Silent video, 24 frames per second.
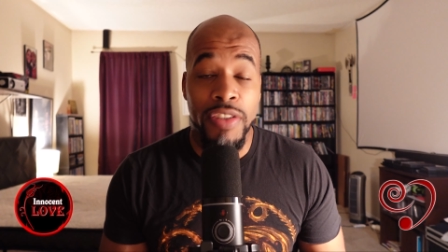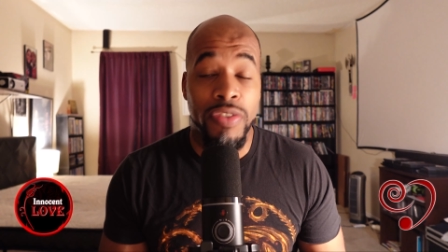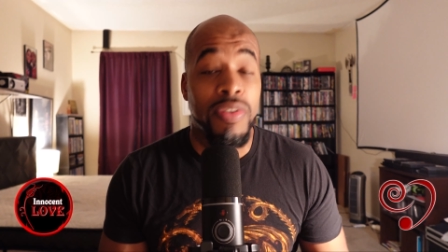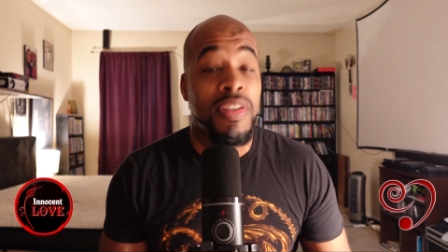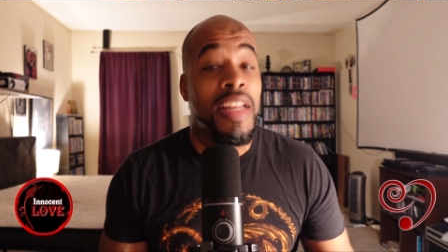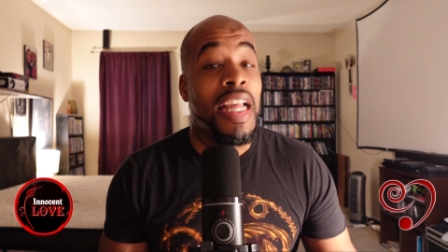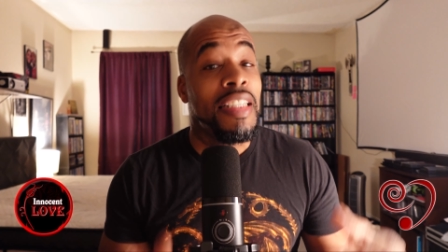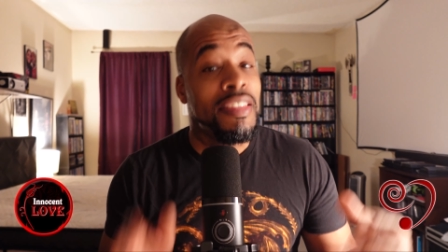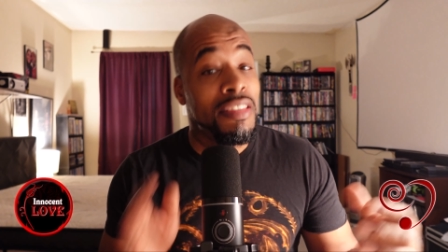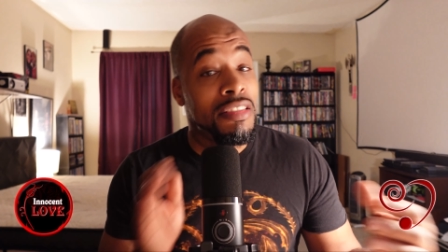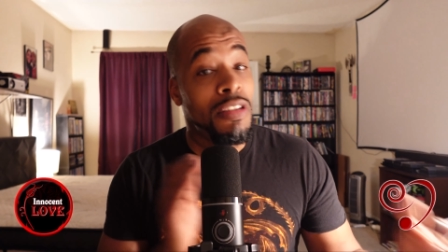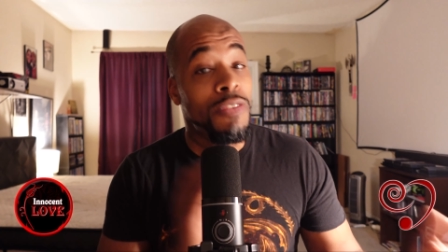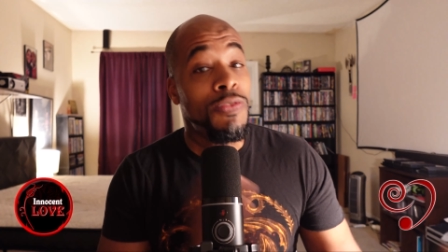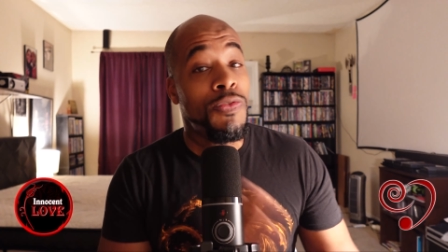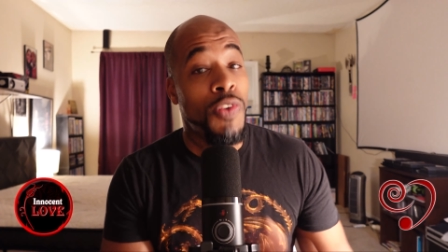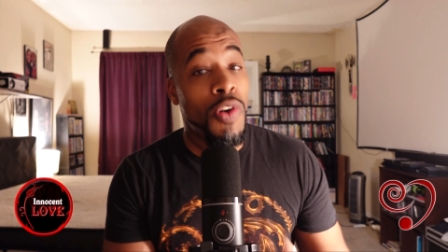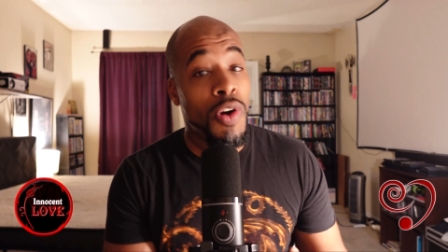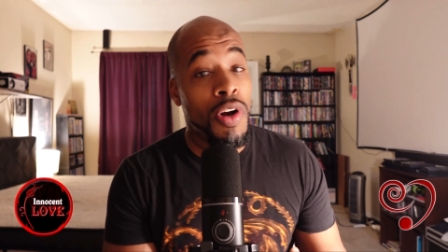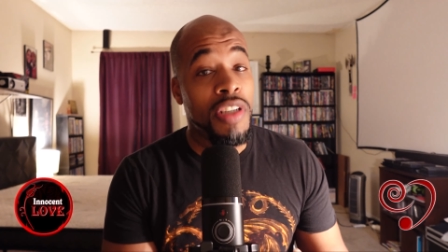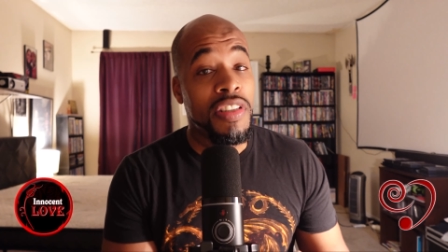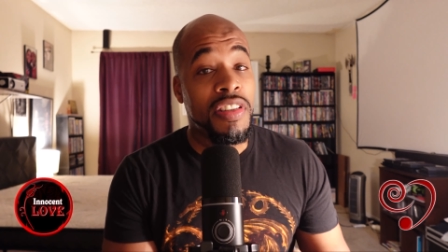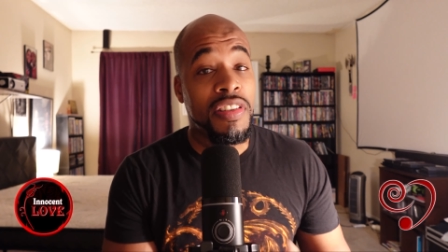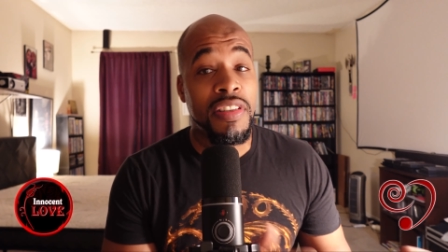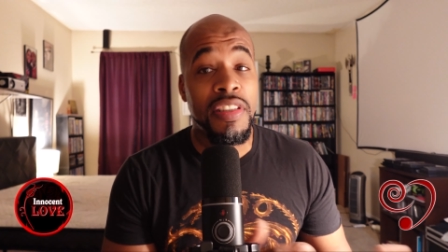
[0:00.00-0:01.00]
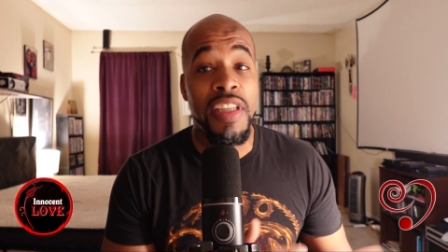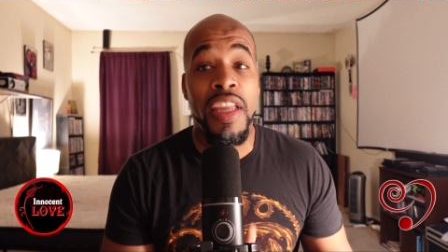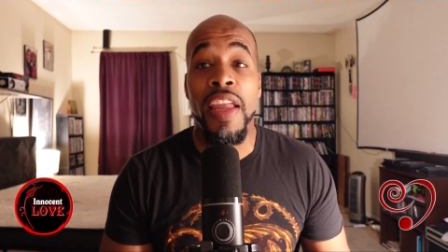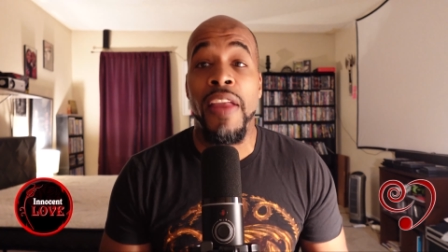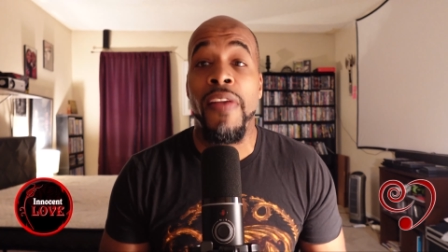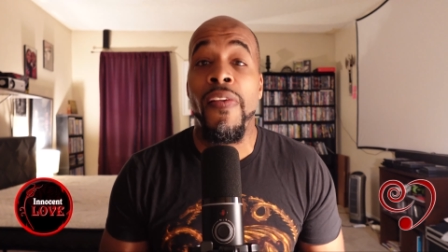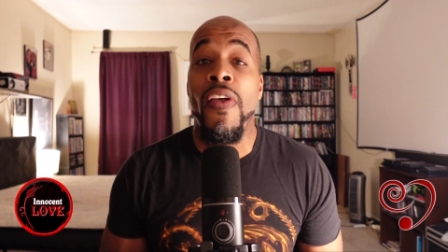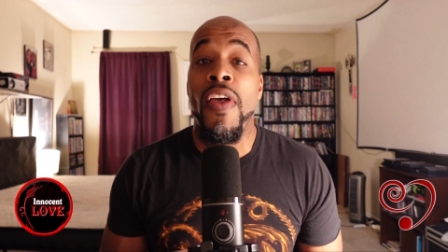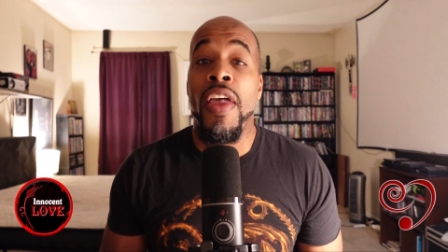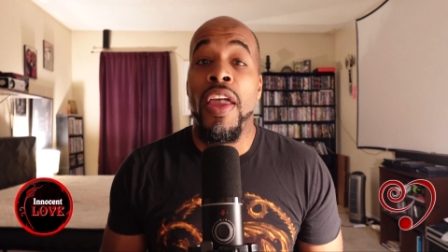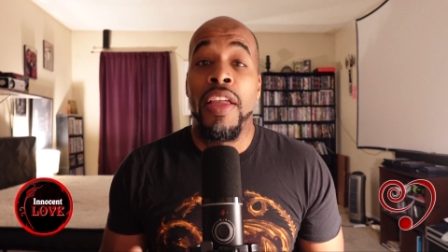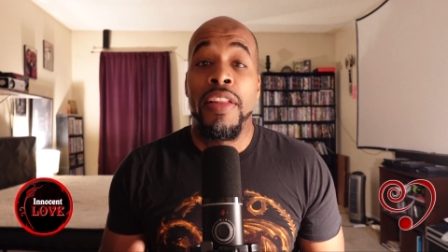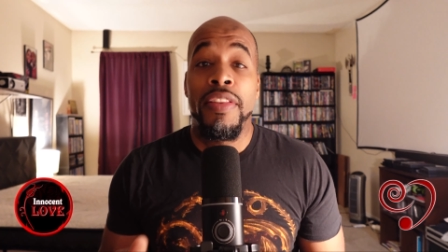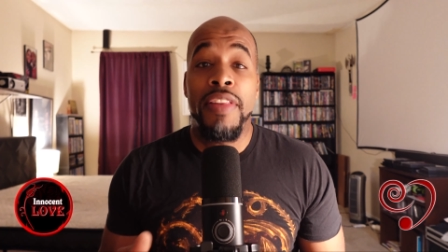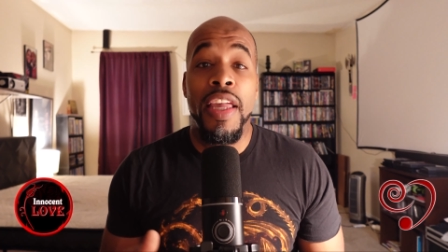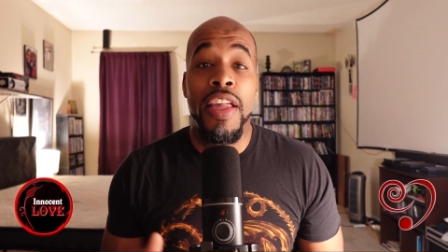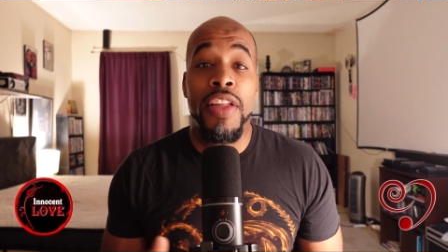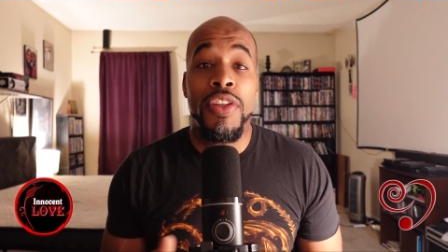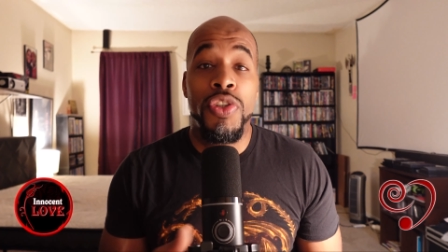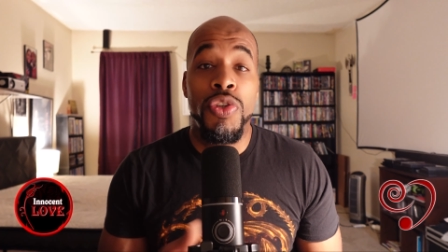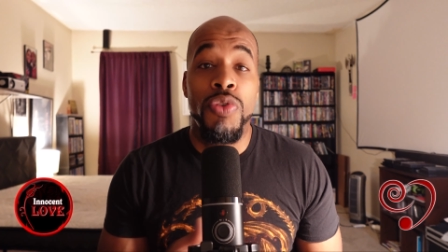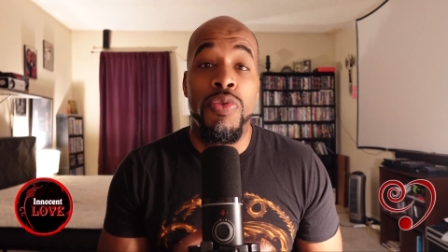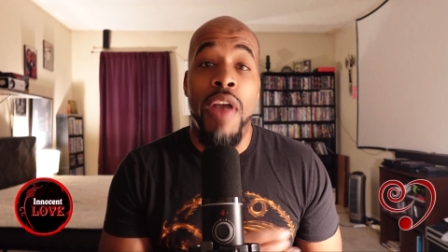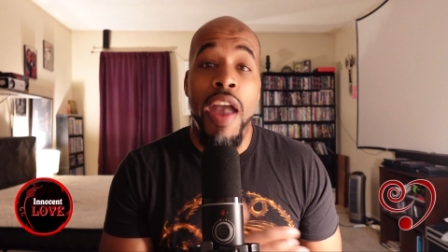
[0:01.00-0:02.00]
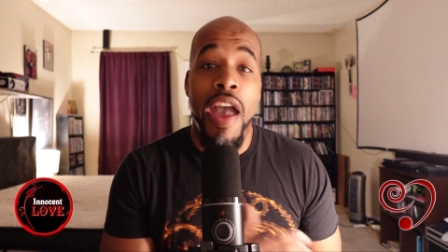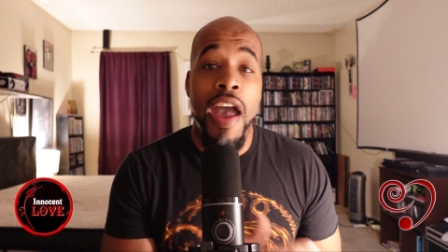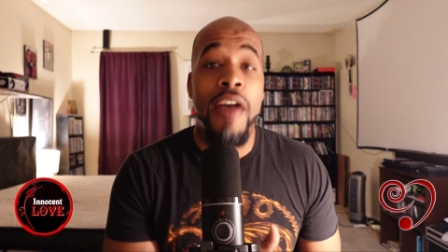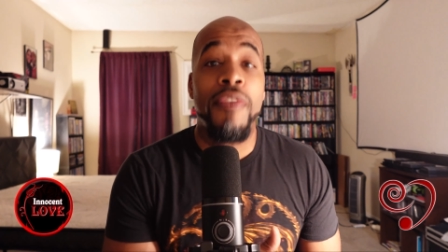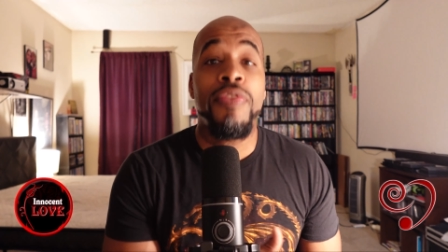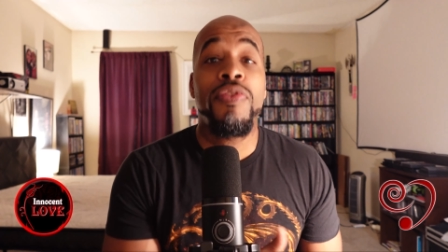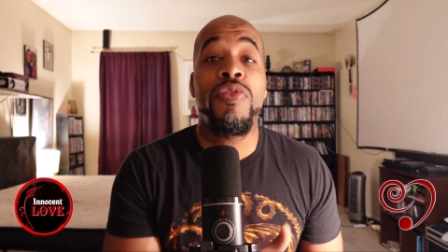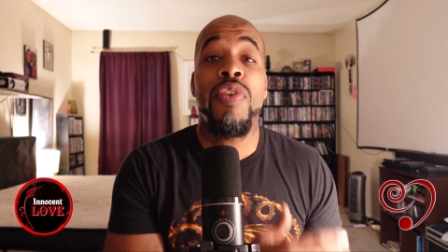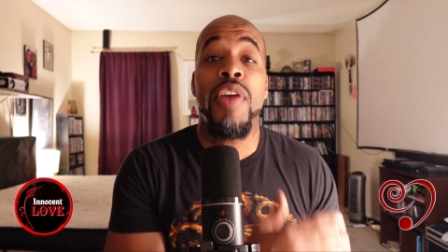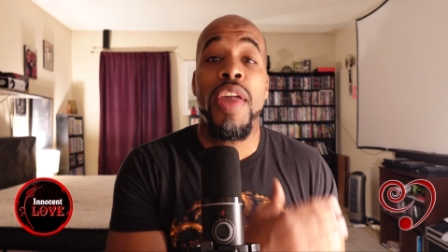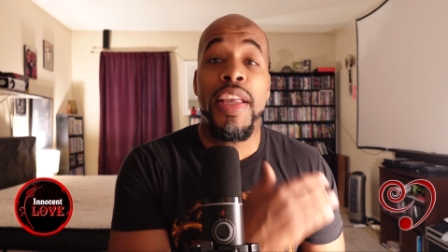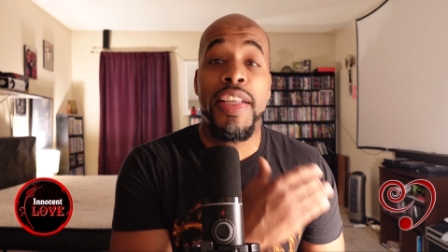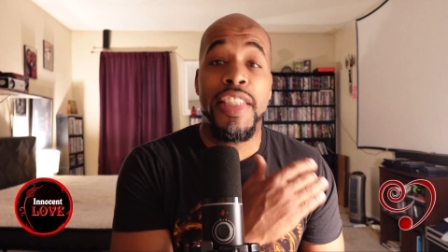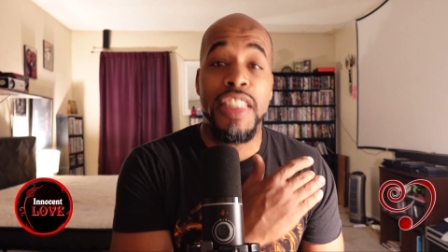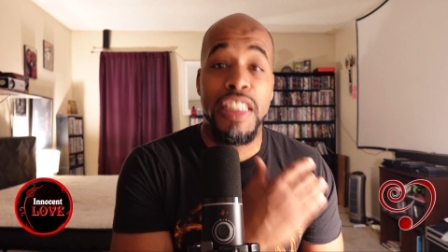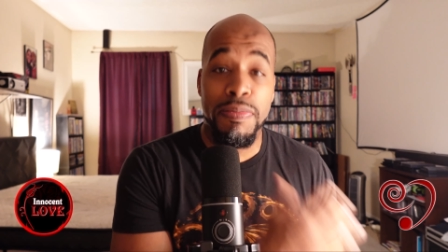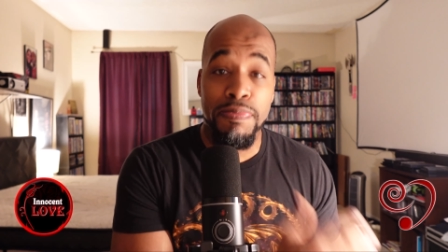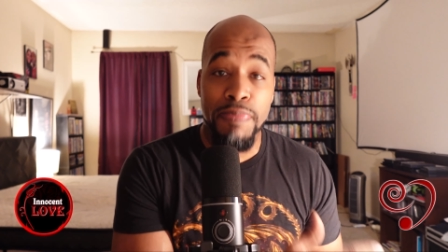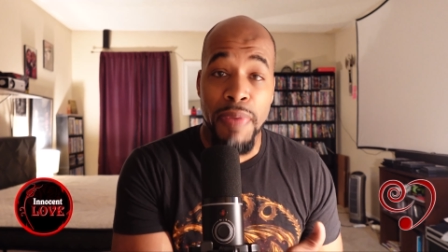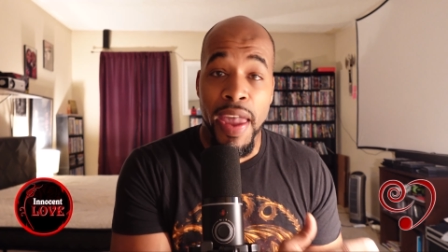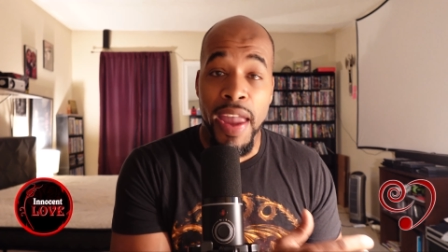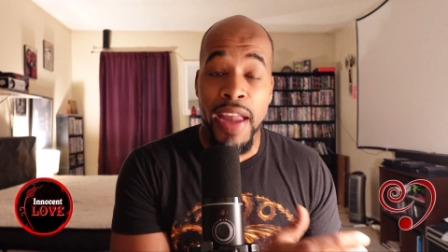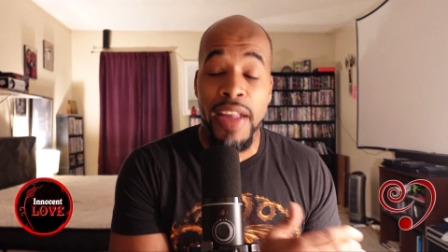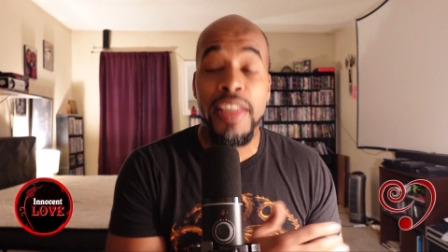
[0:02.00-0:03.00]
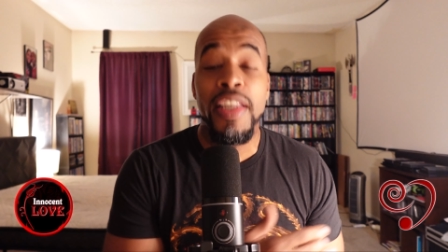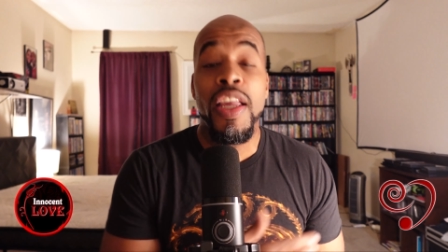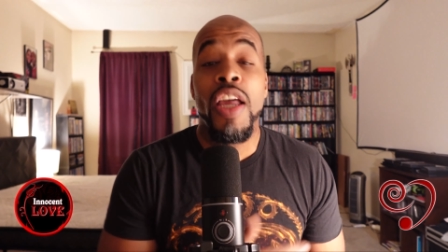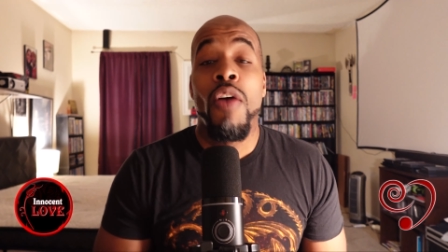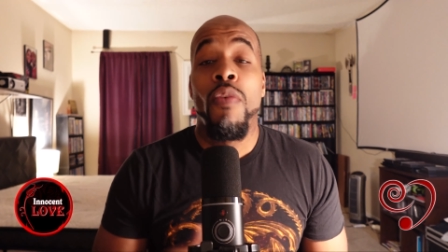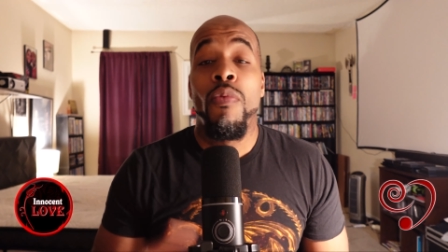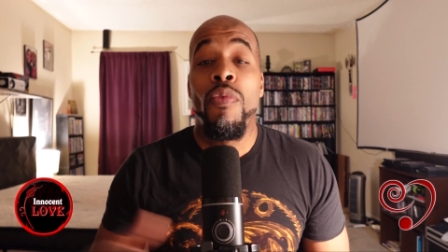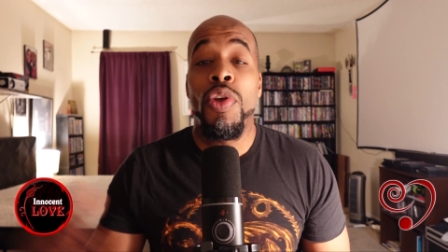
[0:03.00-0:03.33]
So that's the first thing that you have to expect